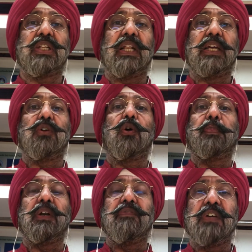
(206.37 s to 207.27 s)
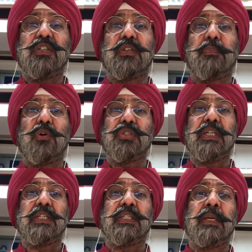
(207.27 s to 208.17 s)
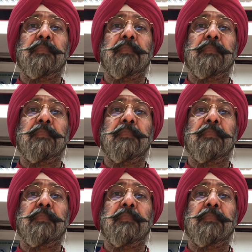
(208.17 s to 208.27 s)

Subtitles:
like corporate fixed deposits,